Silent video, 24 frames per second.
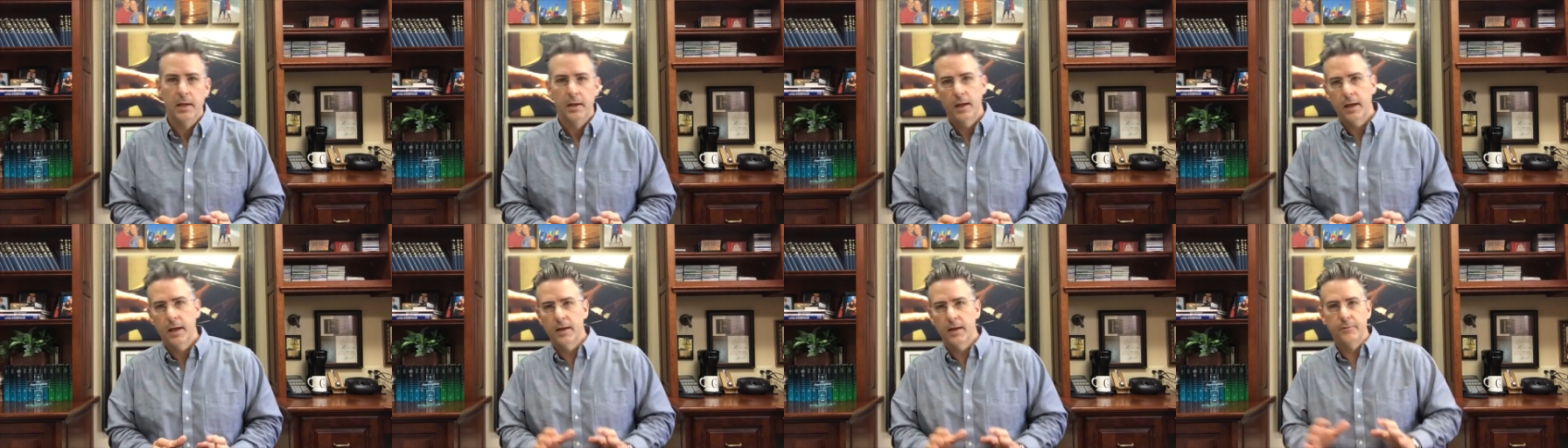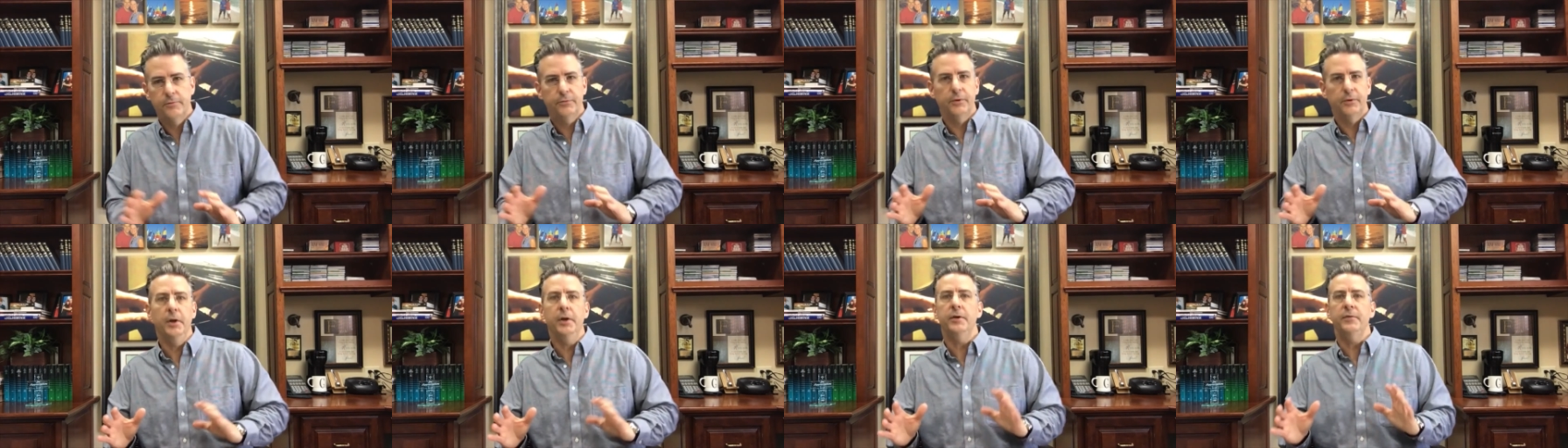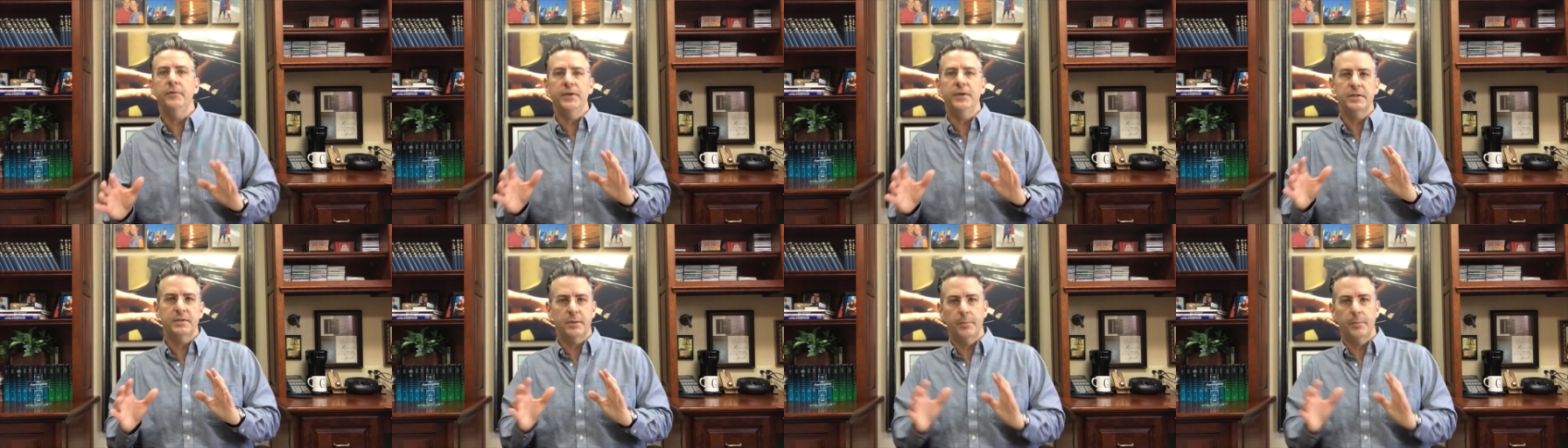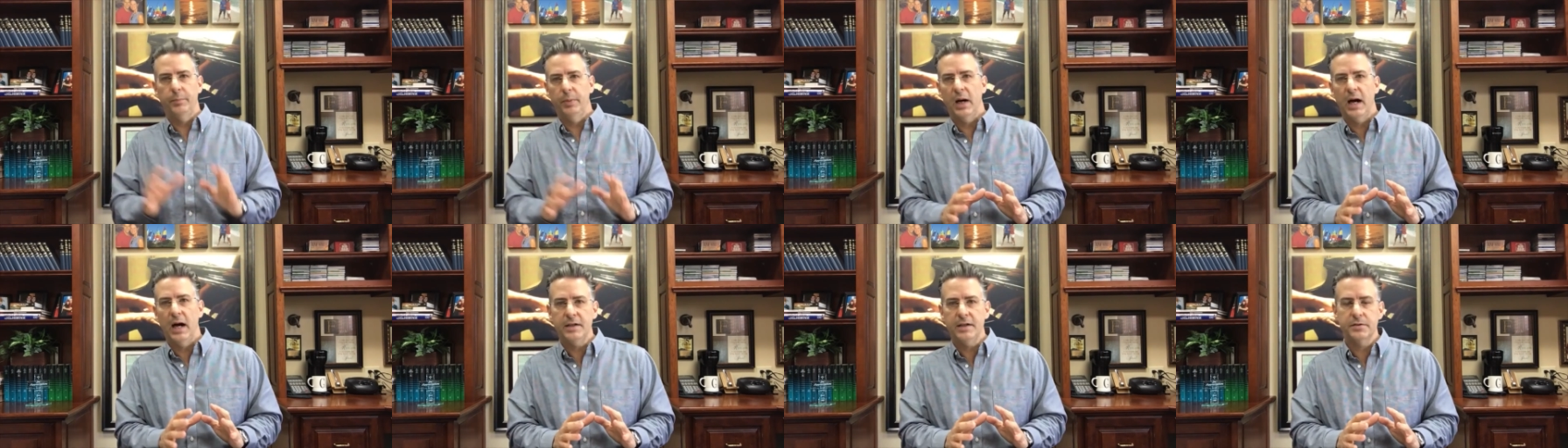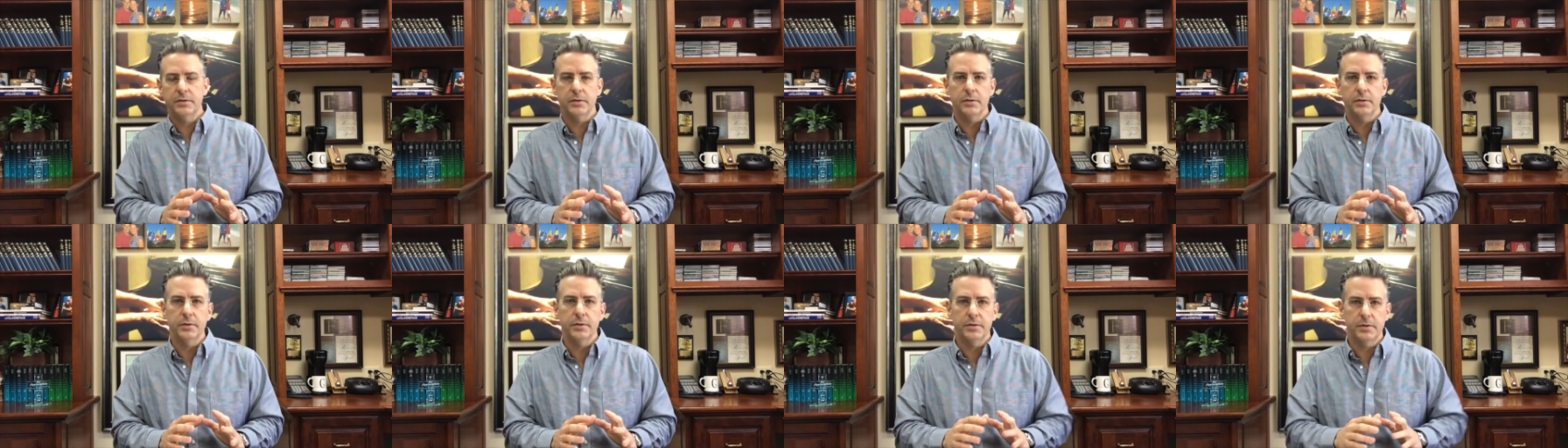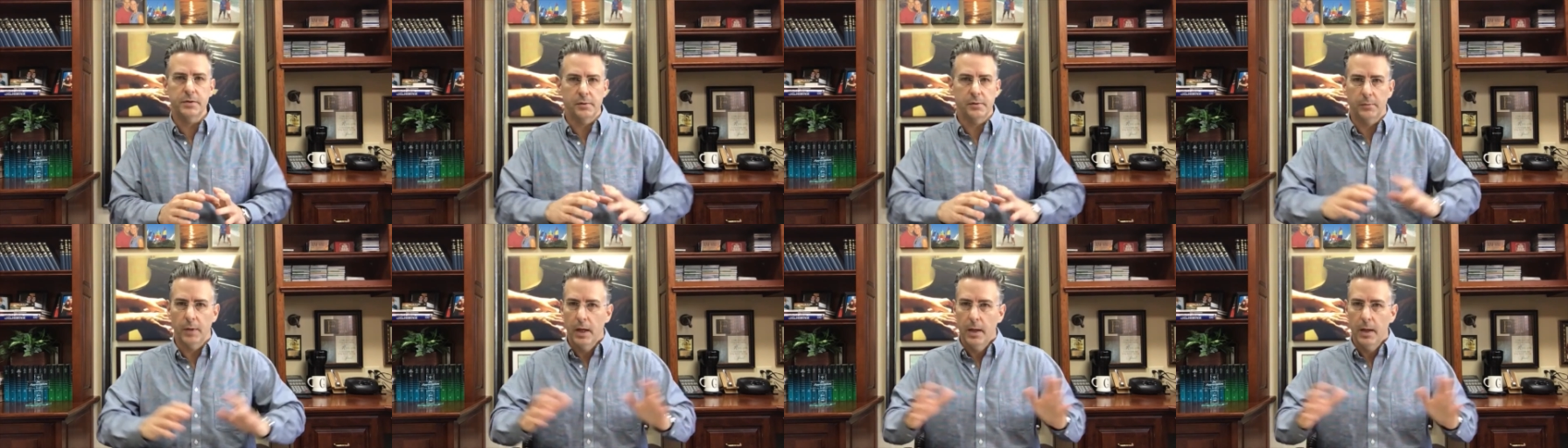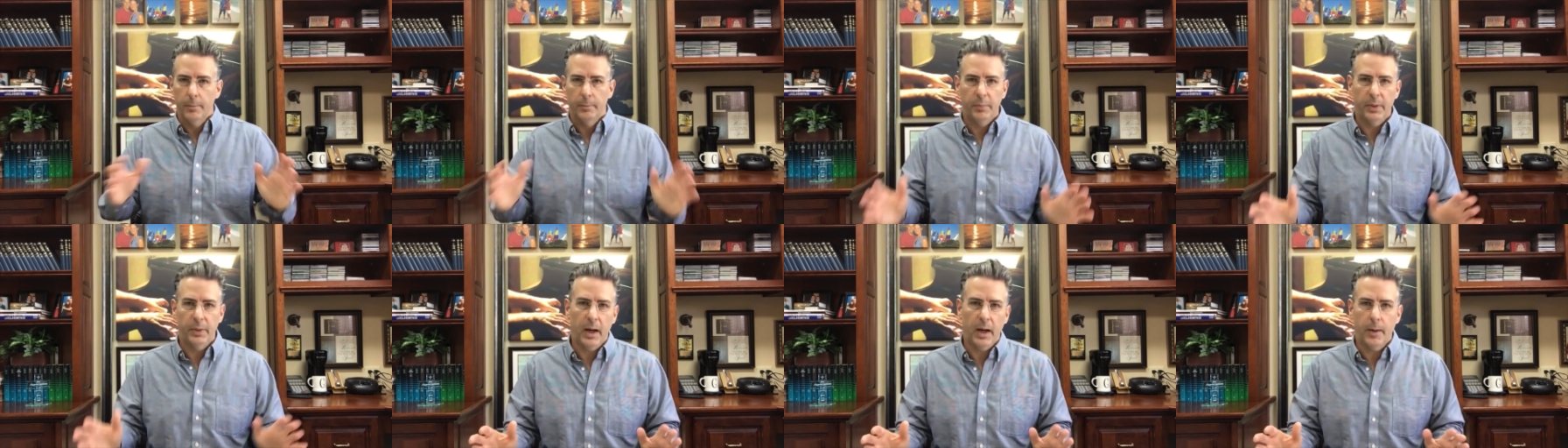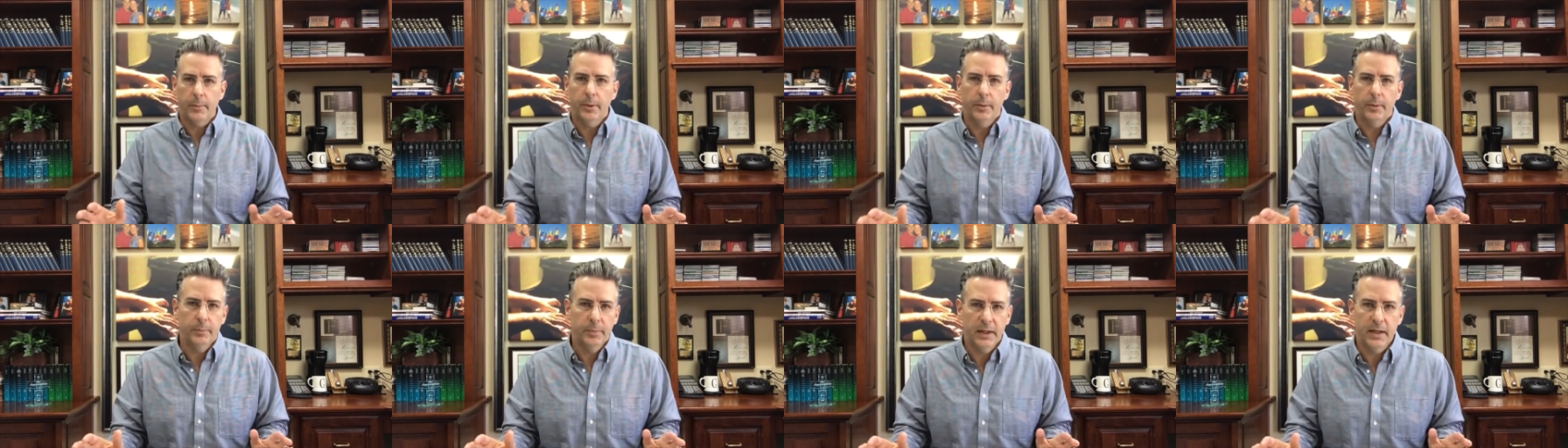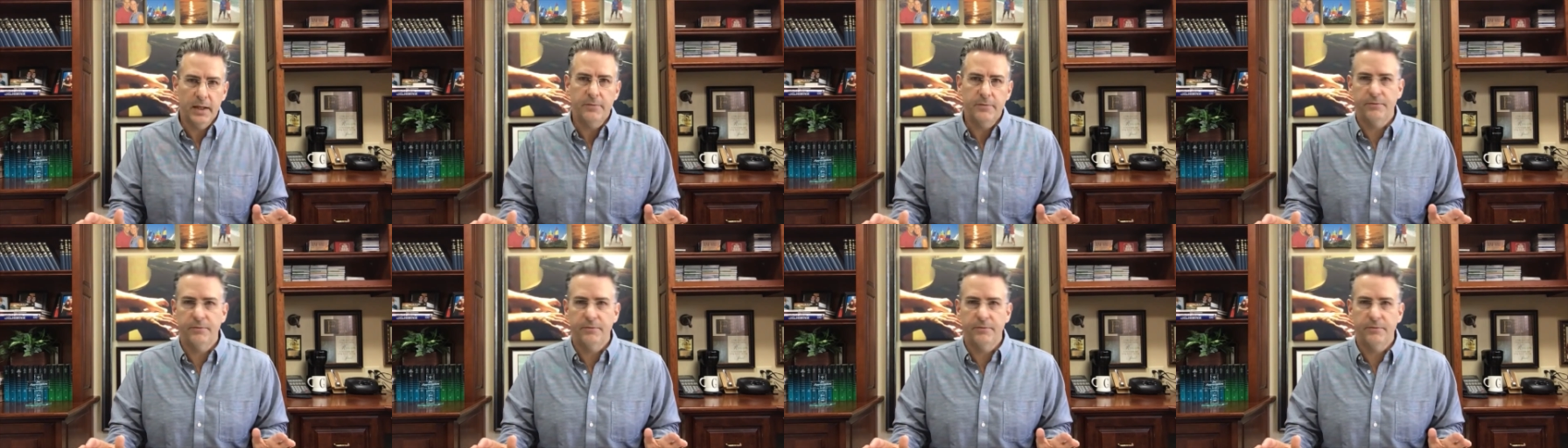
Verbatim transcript: in front of his apostles and probably